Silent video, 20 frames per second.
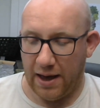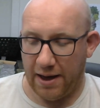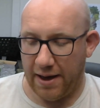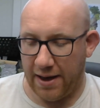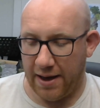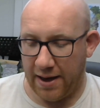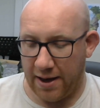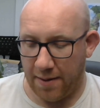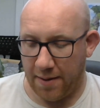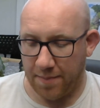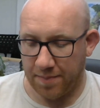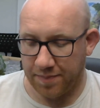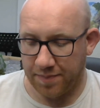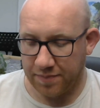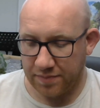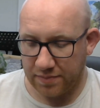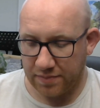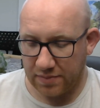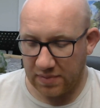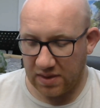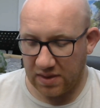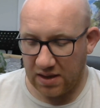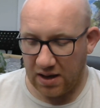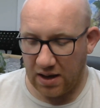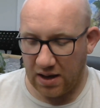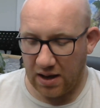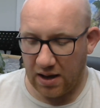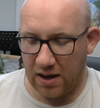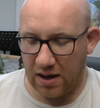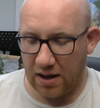
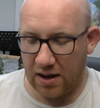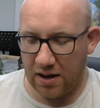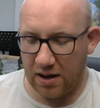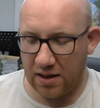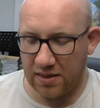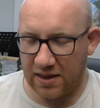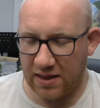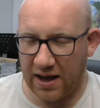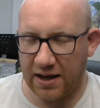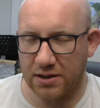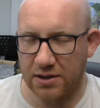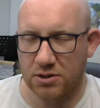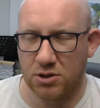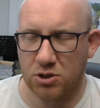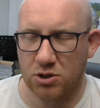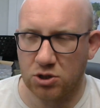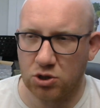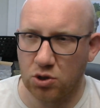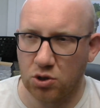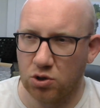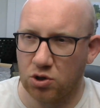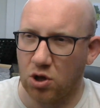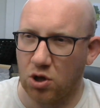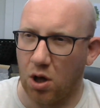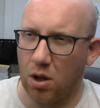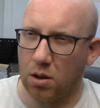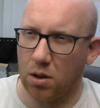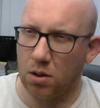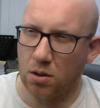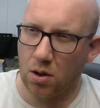that is such
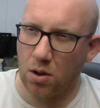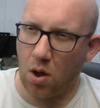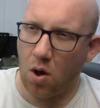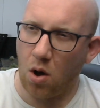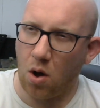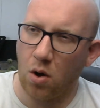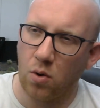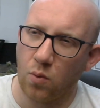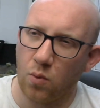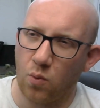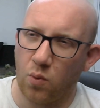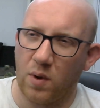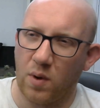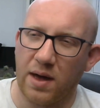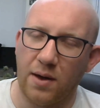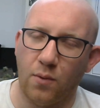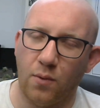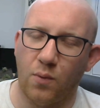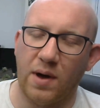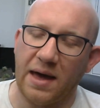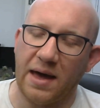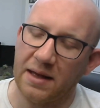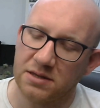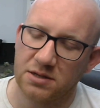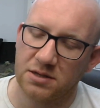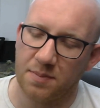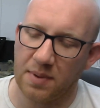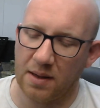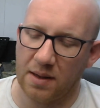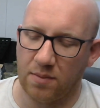a long way away
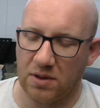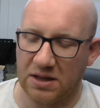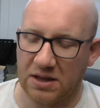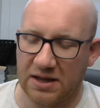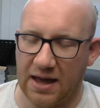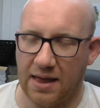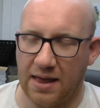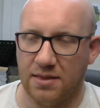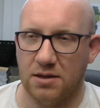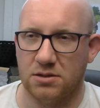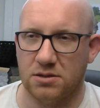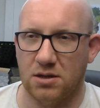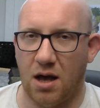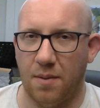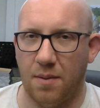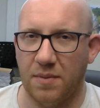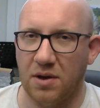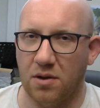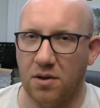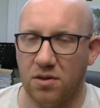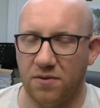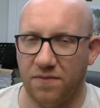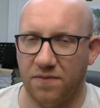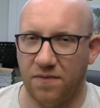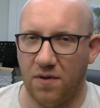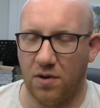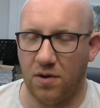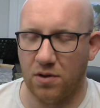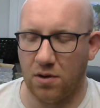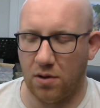to be able to get this army on
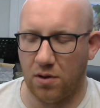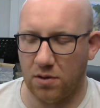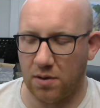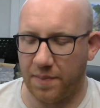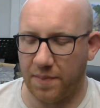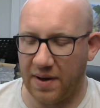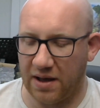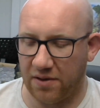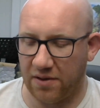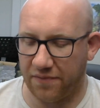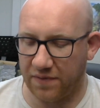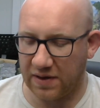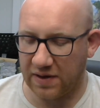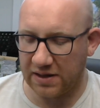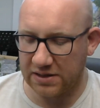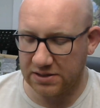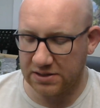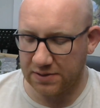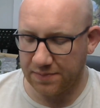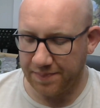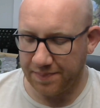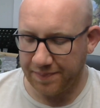the battlefield.